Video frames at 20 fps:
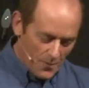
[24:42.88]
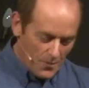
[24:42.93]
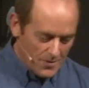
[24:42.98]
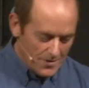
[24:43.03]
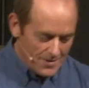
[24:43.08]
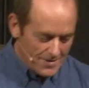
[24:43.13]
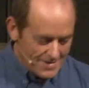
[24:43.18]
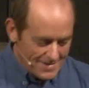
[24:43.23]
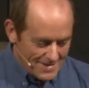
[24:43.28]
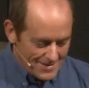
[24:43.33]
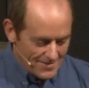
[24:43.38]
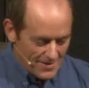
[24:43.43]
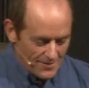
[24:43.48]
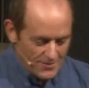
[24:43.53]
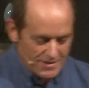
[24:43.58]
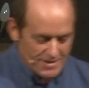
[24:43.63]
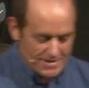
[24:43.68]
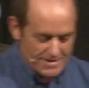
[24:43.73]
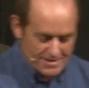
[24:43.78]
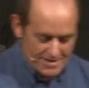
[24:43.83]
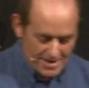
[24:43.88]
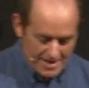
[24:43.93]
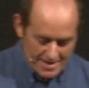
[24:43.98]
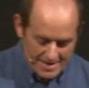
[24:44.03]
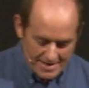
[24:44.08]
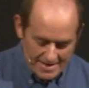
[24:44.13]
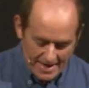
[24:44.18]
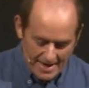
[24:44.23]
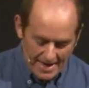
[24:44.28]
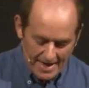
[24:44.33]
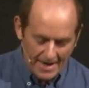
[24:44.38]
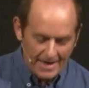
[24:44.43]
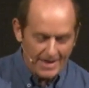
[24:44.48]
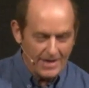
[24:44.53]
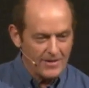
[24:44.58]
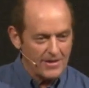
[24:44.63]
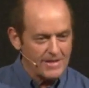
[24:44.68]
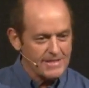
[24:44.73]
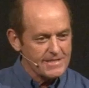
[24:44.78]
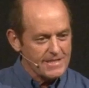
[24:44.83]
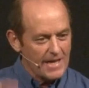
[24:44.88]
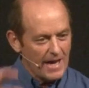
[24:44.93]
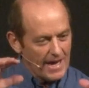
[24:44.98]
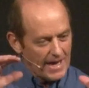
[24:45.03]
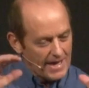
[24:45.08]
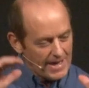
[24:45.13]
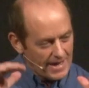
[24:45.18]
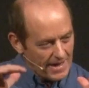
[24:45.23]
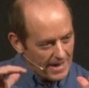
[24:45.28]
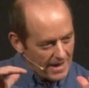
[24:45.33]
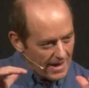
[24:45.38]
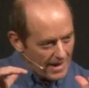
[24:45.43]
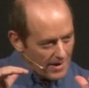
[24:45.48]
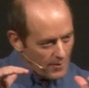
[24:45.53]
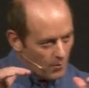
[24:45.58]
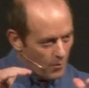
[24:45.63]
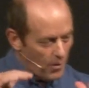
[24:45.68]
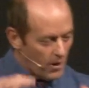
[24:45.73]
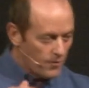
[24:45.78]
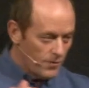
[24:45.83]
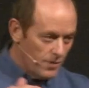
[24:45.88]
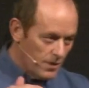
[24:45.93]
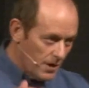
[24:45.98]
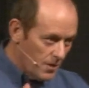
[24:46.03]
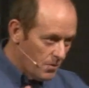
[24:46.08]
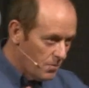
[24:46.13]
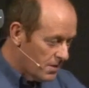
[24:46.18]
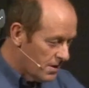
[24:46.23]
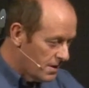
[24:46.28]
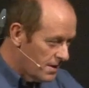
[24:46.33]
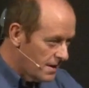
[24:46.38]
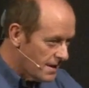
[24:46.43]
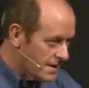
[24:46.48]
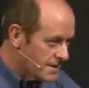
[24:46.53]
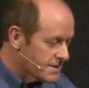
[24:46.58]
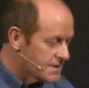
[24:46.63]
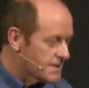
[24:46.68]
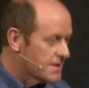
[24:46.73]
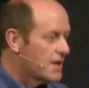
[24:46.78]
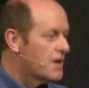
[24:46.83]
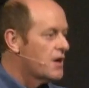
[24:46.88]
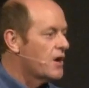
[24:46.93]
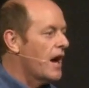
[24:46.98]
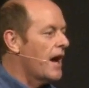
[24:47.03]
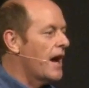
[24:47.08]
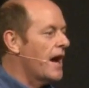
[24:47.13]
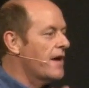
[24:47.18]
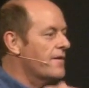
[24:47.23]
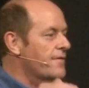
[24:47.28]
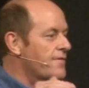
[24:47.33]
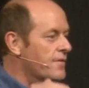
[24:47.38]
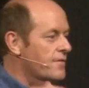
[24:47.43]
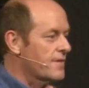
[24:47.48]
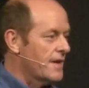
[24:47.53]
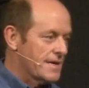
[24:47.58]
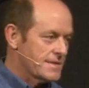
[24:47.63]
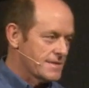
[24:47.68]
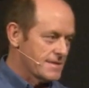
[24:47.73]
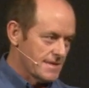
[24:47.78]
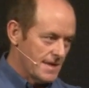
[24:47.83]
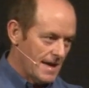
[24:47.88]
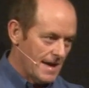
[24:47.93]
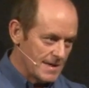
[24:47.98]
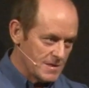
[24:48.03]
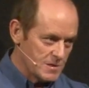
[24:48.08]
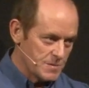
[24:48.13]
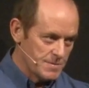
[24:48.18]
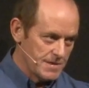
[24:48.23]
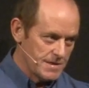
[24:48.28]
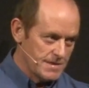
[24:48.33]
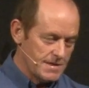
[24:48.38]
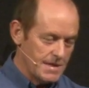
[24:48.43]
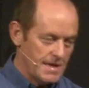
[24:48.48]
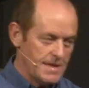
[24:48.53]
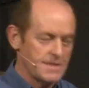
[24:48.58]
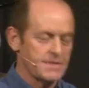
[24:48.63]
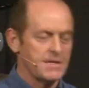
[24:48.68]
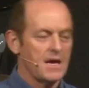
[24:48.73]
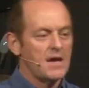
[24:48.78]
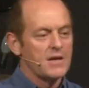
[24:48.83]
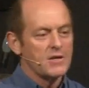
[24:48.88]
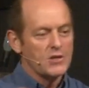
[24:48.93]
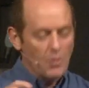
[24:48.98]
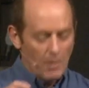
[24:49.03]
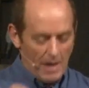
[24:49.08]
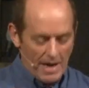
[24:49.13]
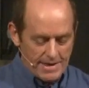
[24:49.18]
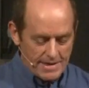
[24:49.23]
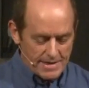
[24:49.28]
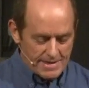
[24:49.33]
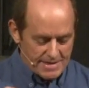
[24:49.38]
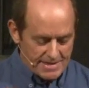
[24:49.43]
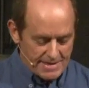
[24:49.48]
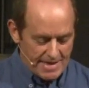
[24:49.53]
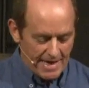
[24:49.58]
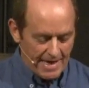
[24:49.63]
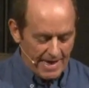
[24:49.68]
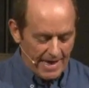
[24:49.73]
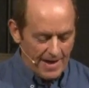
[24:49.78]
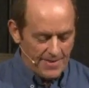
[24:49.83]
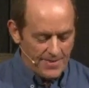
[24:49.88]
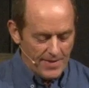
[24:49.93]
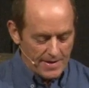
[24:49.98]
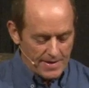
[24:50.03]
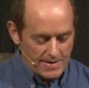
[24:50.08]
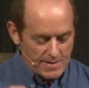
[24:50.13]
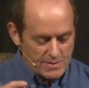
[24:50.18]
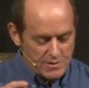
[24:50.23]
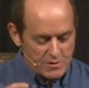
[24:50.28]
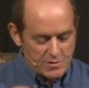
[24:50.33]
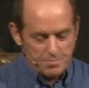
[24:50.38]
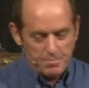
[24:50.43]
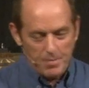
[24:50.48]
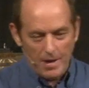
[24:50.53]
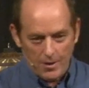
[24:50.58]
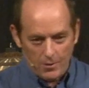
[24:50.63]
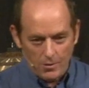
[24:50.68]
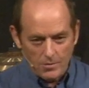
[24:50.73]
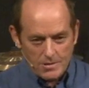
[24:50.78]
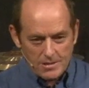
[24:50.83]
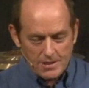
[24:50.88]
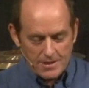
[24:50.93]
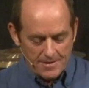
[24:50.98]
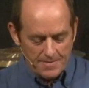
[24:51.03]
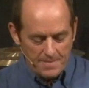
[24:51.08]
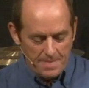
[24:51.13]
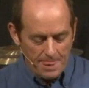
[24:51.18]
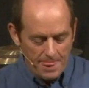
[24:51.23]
word that we've just said in there, can I say what really works for us as husbands is to understand that it's spelt